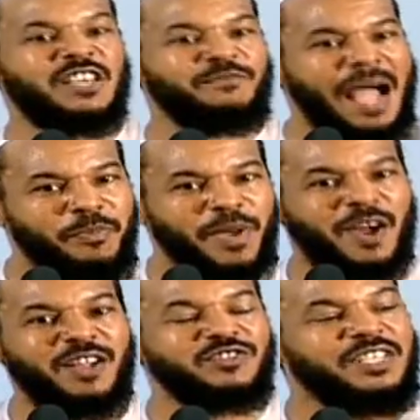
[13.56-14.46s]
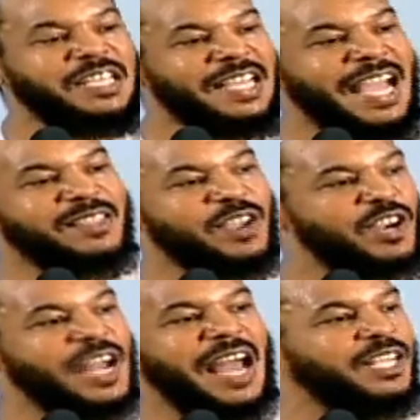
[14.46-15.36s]
if my parents didn't get their
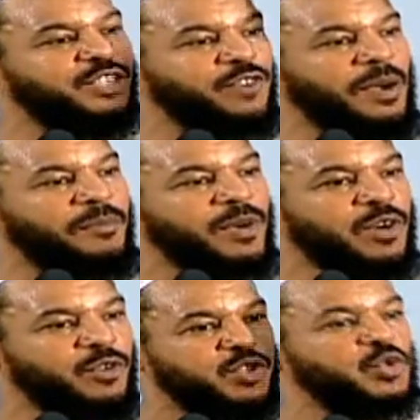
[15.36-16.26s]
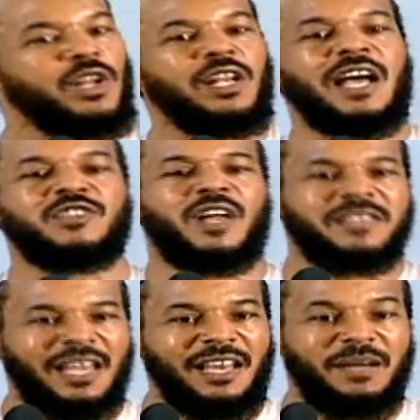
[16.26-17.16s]
knowledge from
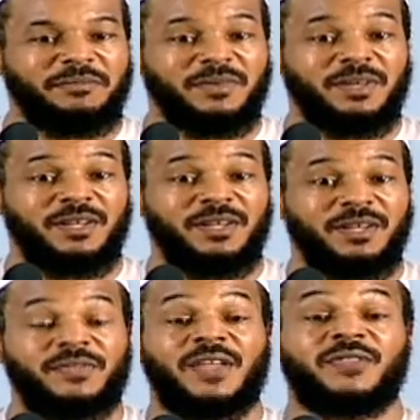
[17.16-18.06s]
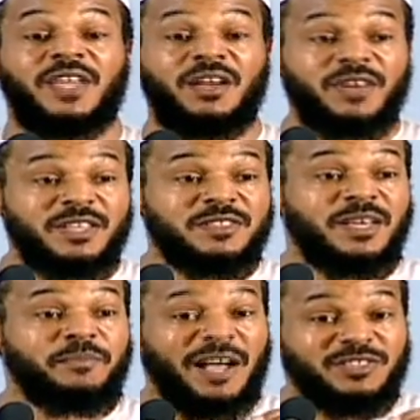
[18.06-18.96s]
Rasulullah, then there is
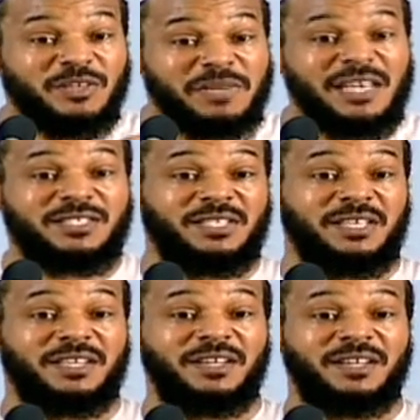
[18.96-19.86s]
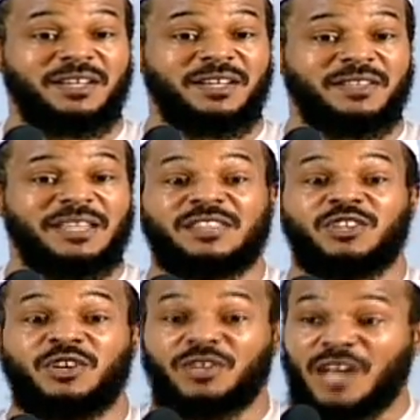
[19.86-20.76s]
a possibility that
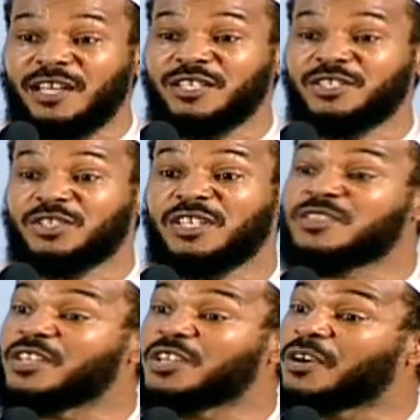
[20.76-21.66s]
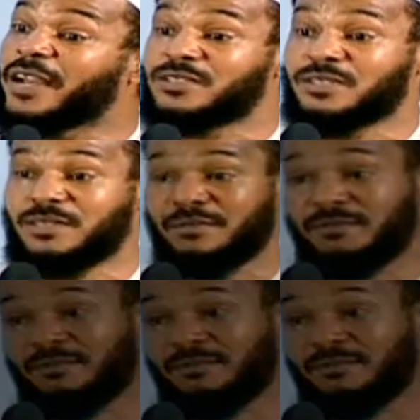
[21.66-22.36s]
their knowledge is incorrect. This